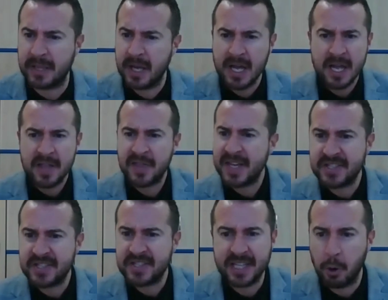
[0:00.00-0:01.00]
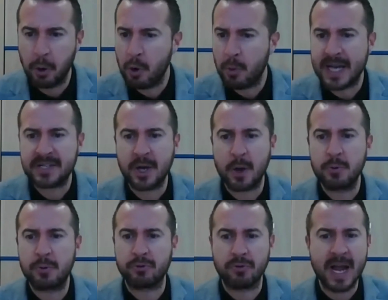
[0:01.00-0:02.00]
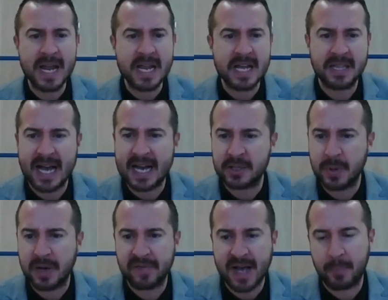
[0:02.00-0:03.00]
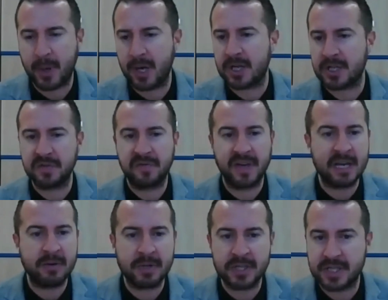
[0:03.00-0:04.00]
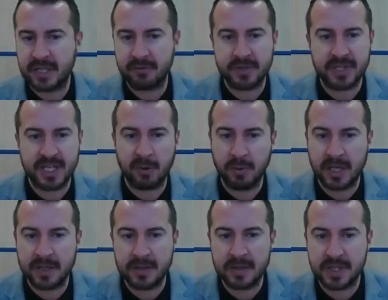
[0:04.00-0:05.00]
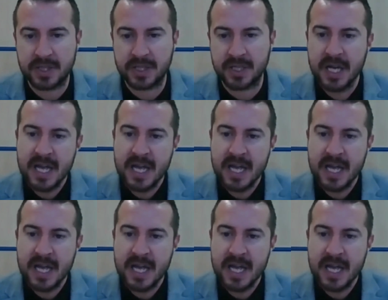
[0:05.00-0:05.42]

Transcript: And things didn't always go great, and they had to have that perseverance and the resilience.